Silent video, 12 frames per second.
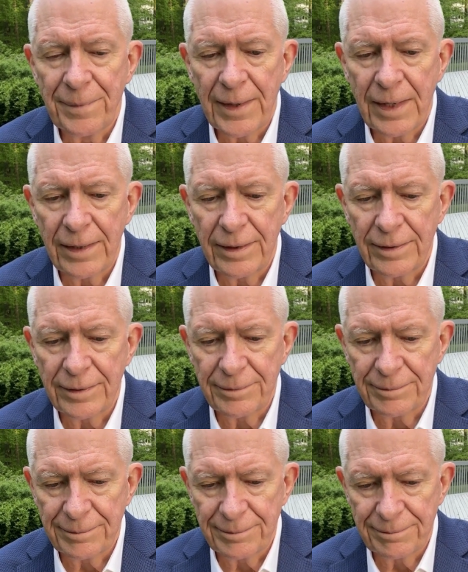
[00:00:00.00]
Now,
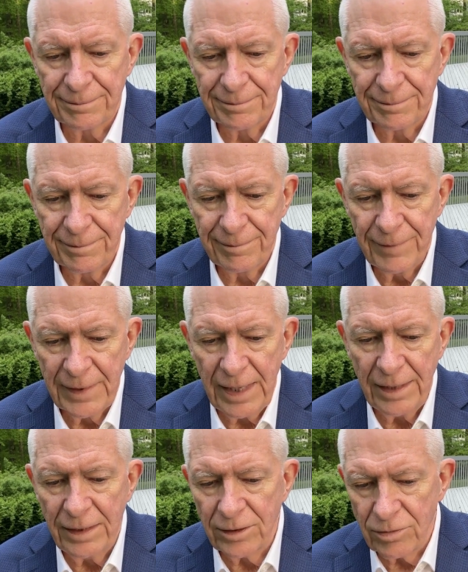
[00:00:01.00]

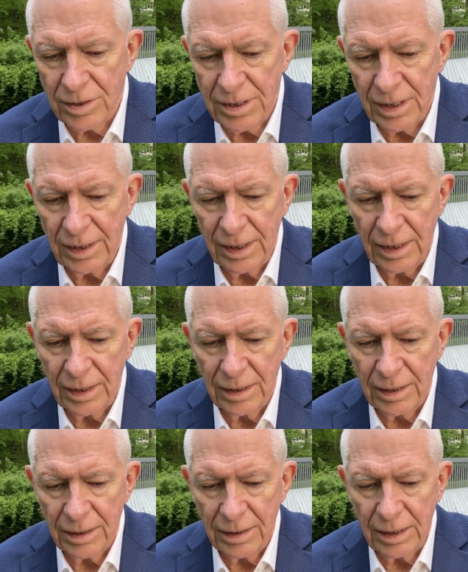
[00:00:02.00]
the interesting thing
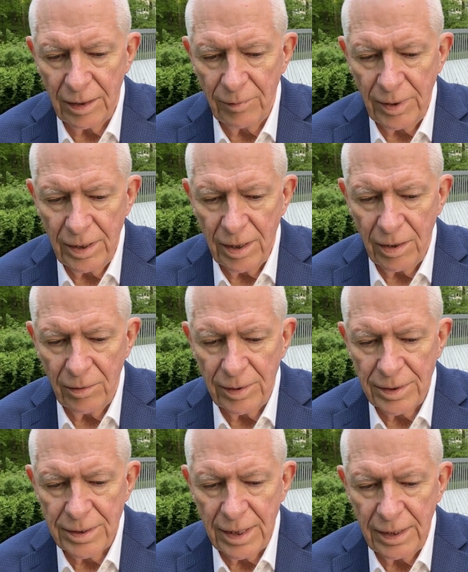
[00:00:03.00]
that we know
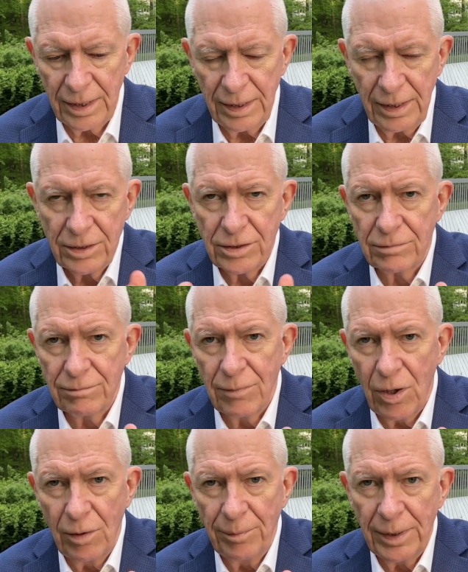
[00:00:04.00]
is that in each
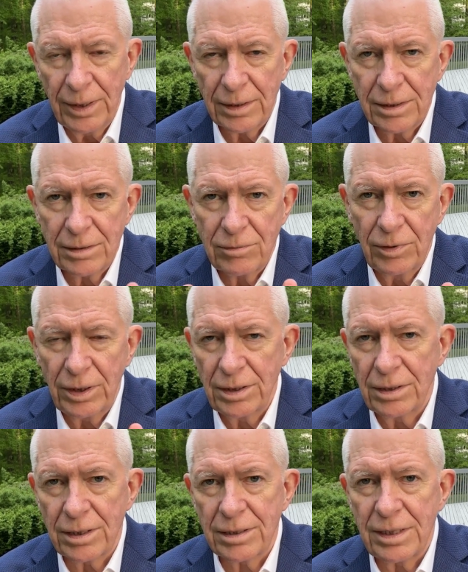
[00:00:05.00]
moment, it's really
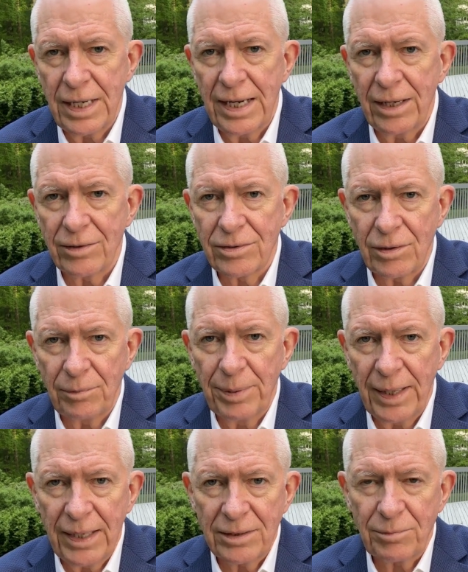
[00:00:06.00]
just now. So
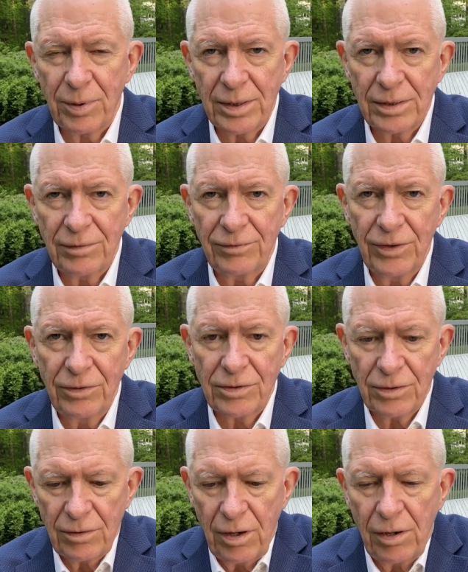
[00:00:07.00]
past, present, and
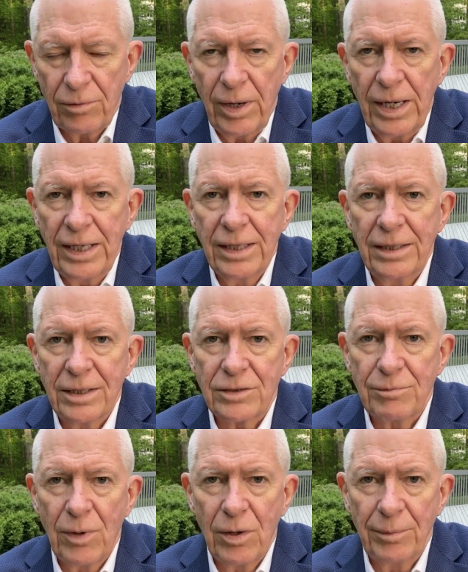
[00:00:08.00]
future are all right in
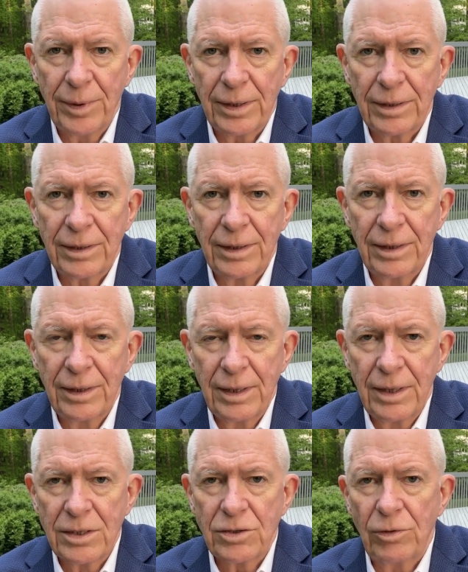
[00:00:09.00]
this moment.
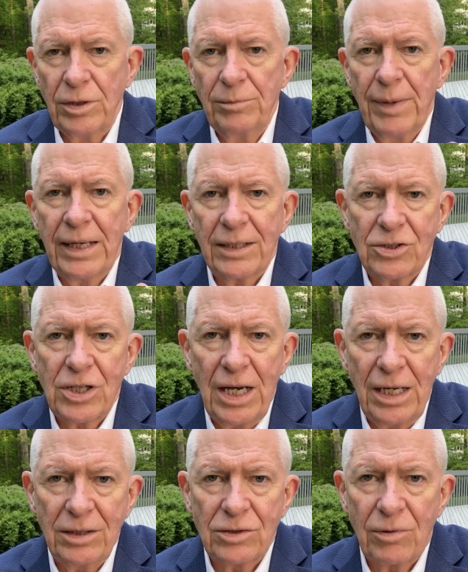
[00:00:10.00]
So when you make a
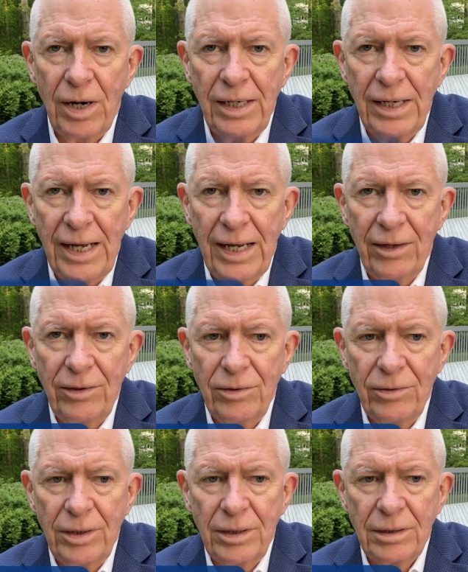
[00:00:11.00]
change right now,
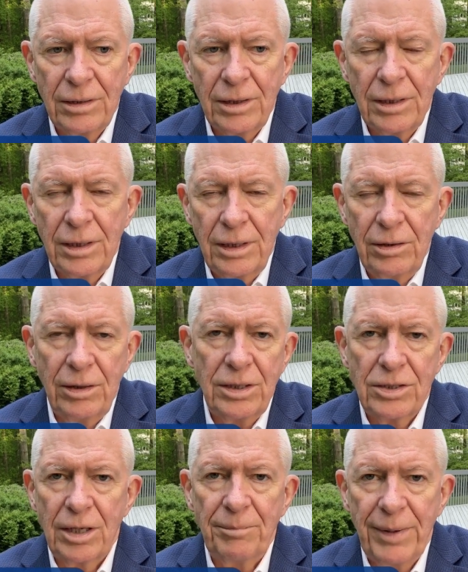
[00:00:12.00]
you can
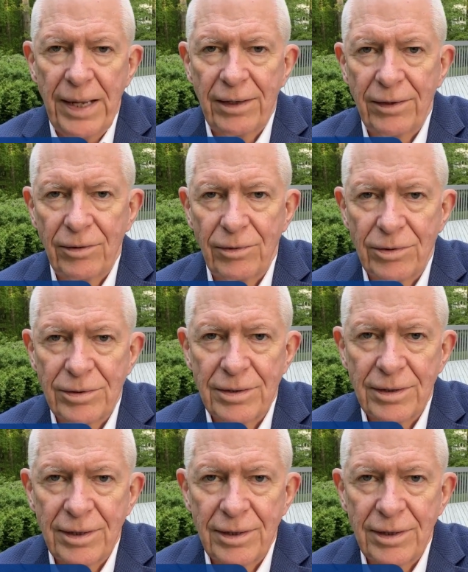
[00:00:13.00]
jump out of those